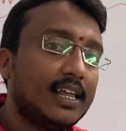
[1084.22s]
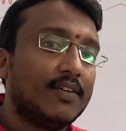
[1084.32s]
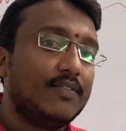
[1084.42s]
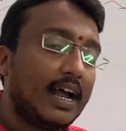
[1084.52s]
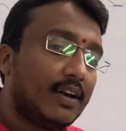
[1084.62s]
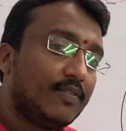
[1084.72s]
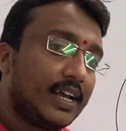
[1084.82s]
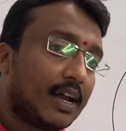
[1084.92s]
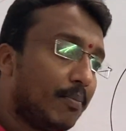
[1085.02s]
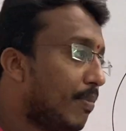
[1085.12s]
when we
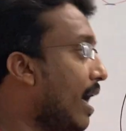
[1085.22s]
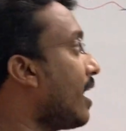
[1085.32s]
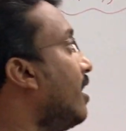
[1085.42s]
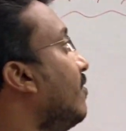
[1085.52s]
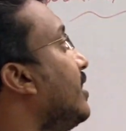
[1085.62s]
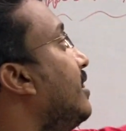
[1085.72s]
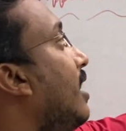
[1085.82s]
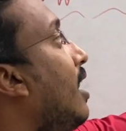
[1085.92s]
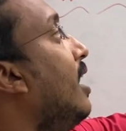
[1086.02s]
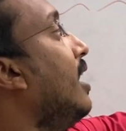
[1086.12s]
compare it with
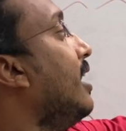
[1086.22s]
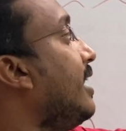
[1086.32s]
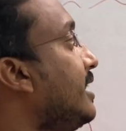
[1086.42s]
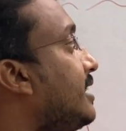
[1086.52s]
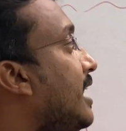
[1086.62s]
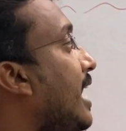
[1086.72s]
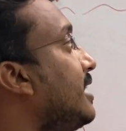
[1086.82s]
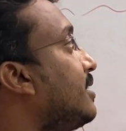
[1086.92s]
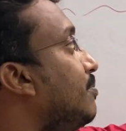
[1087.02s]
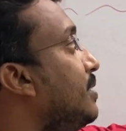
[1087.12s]
the distance